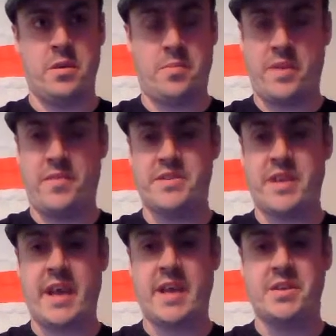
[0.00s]
a previous
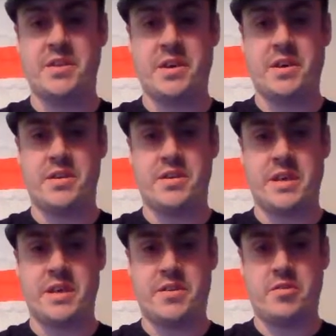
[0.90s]
occasion, that
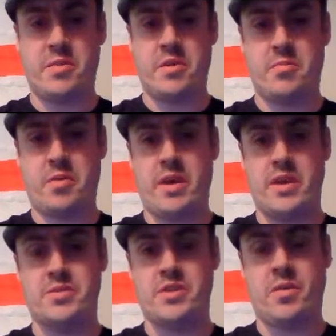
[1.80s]
WWE
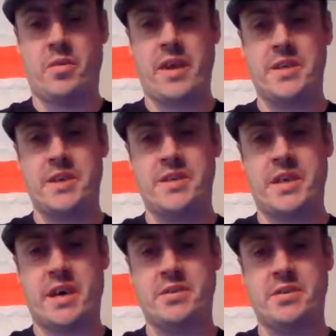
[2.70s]
used an old AJ
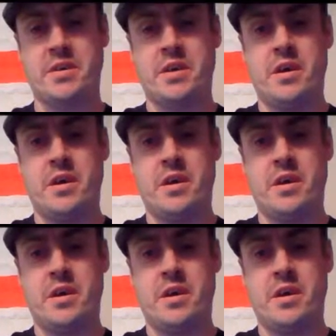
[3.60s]
Styles